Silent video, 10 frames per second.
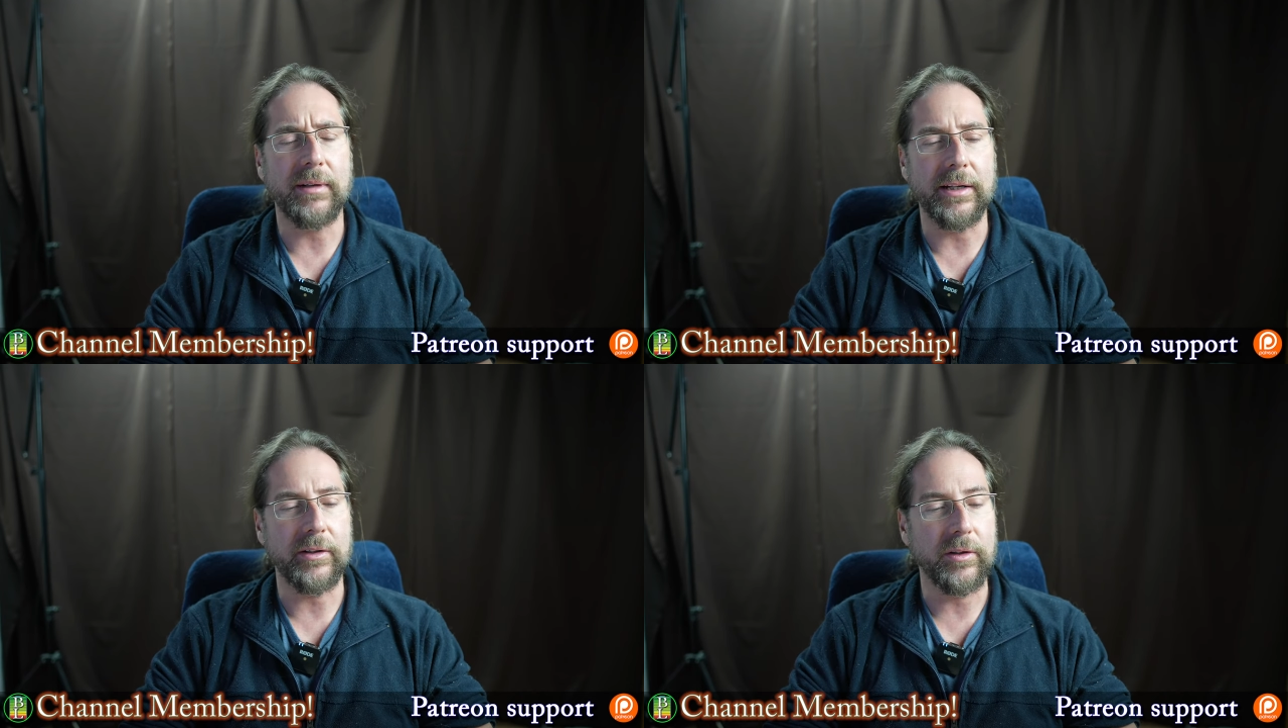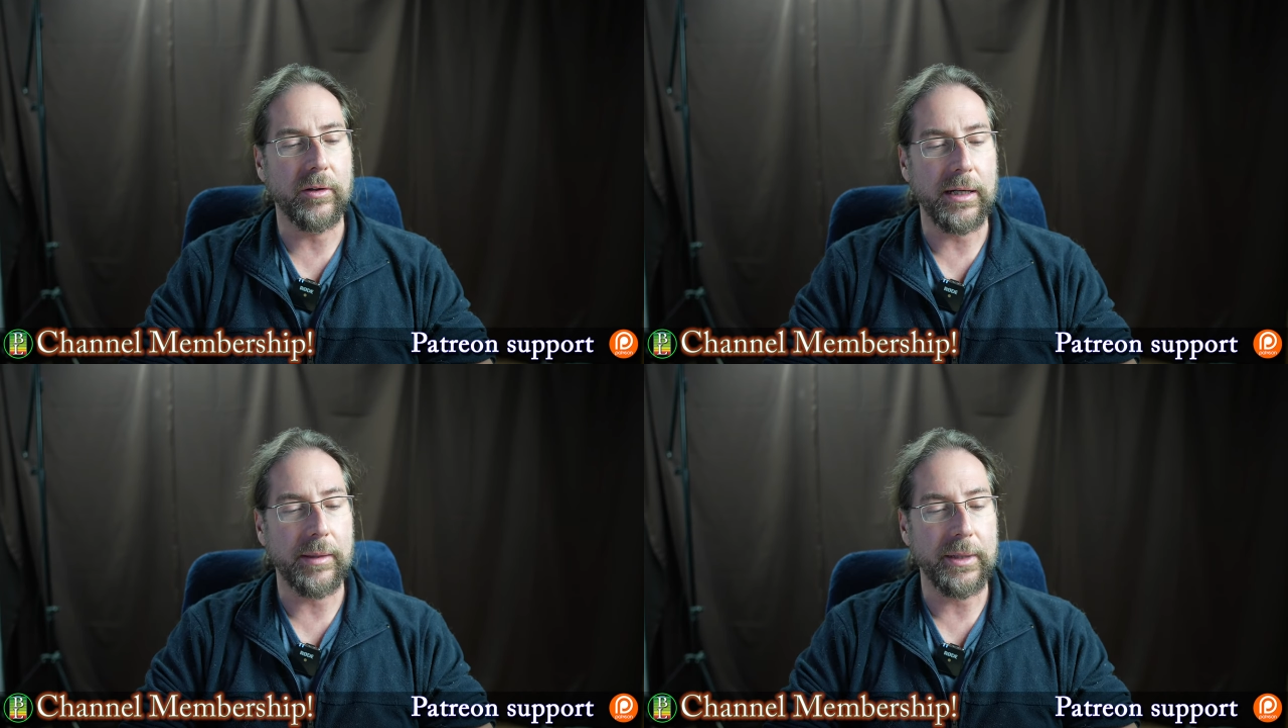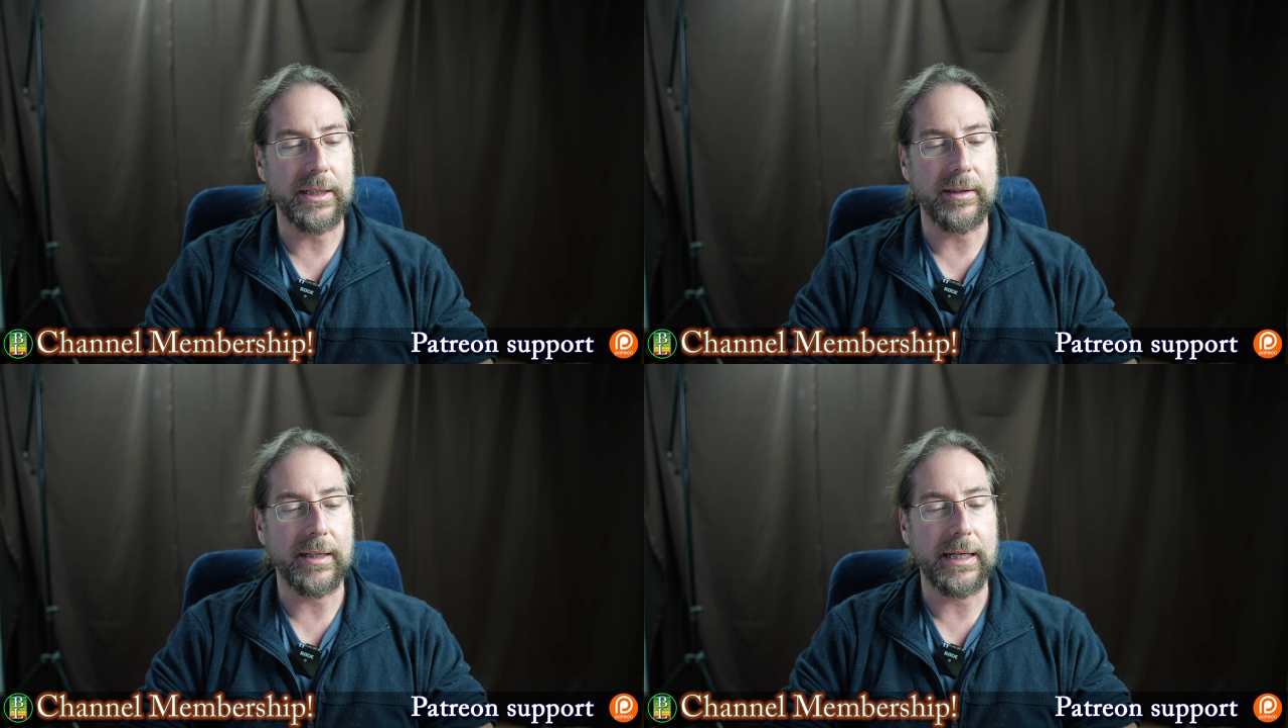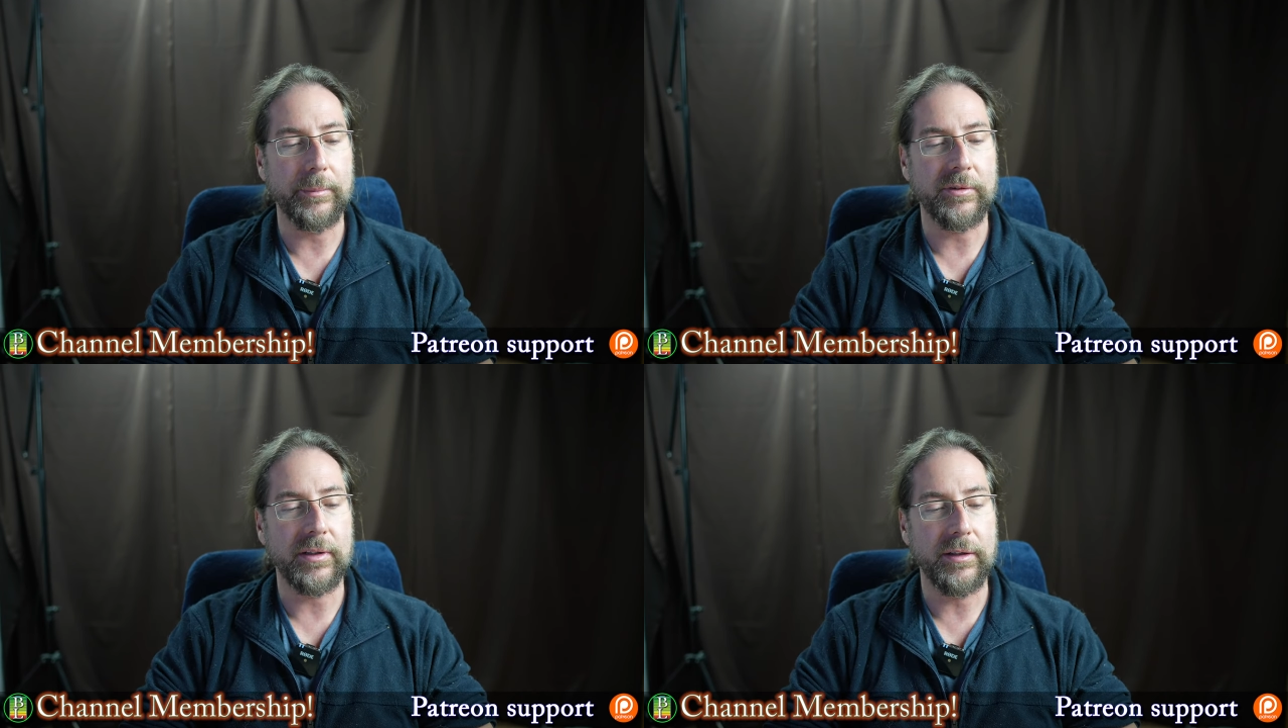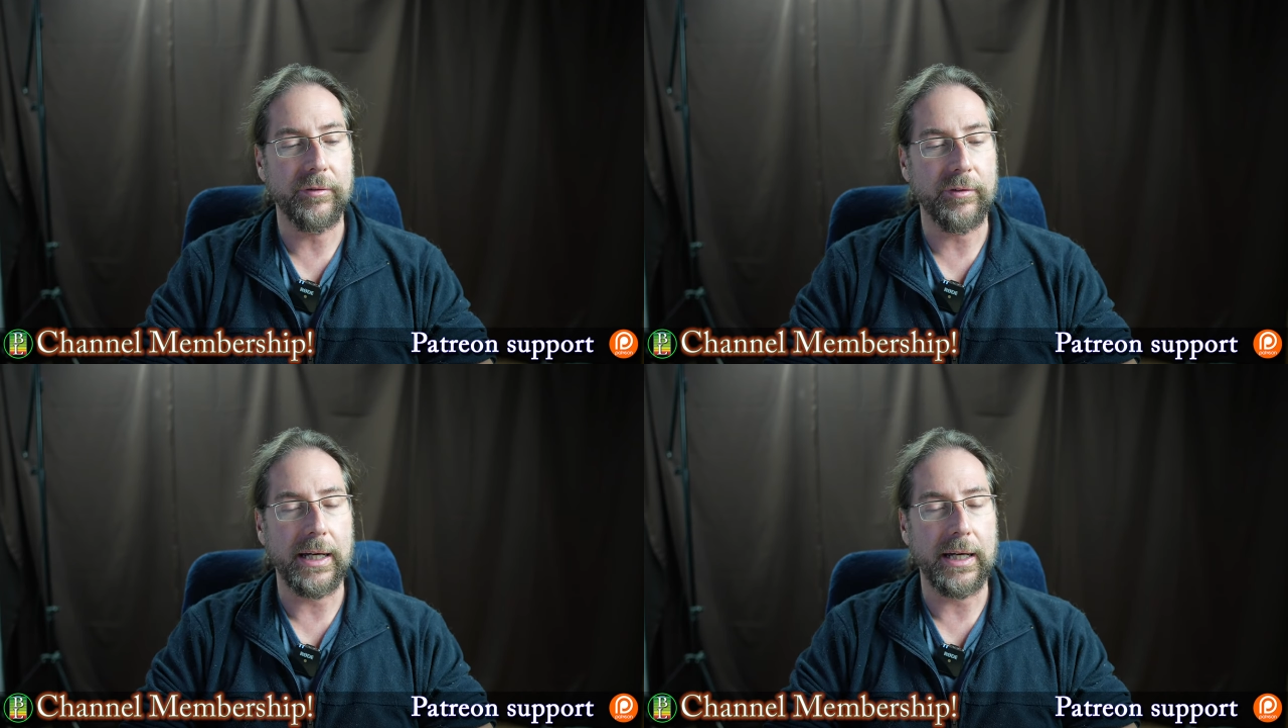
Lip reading: I don't know how many times, if